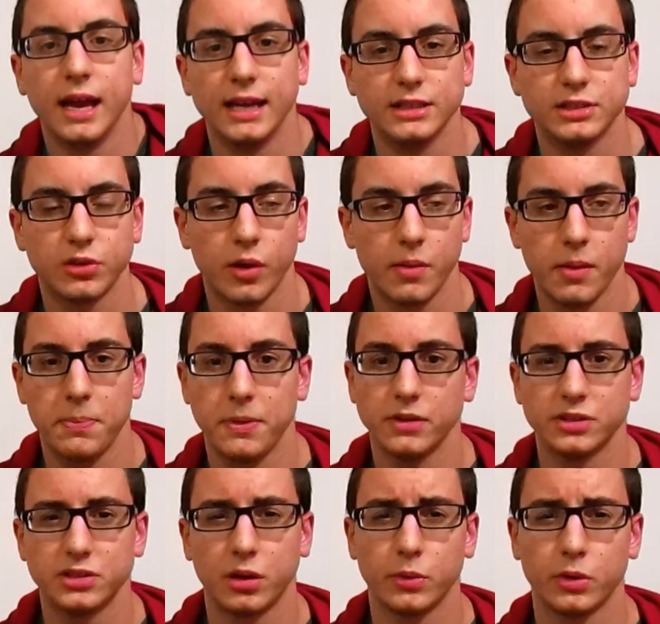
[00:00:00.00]
and so I might be
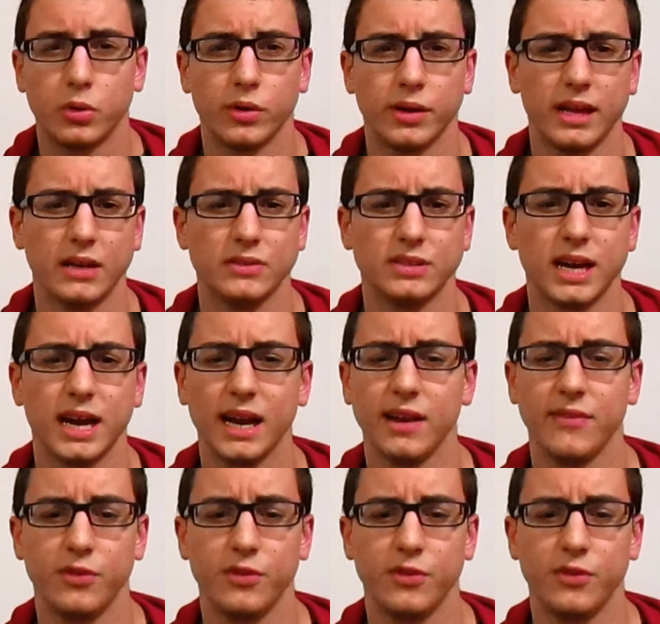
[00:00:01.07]
able to start recording outside.